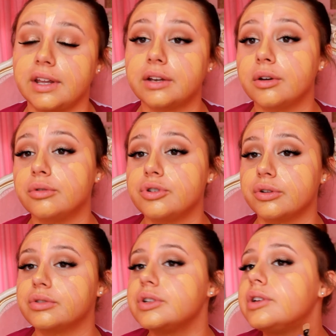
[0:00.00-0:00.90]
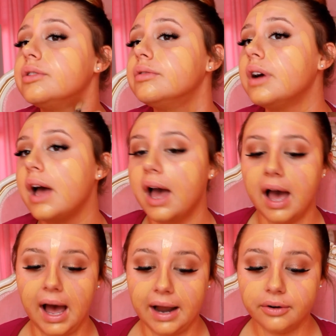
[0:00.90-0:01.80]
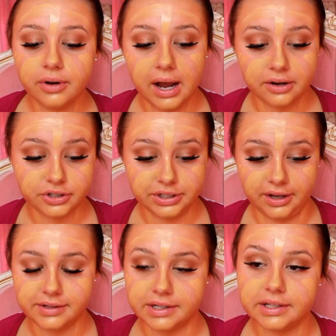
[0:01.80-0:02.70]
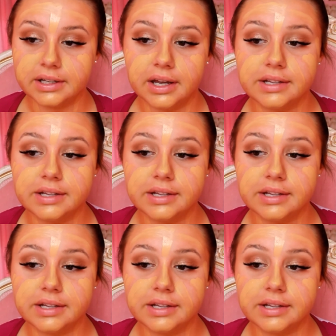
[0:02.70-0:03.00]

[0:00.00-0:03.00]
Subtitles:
Like, no joke to you. I don't know how she does it.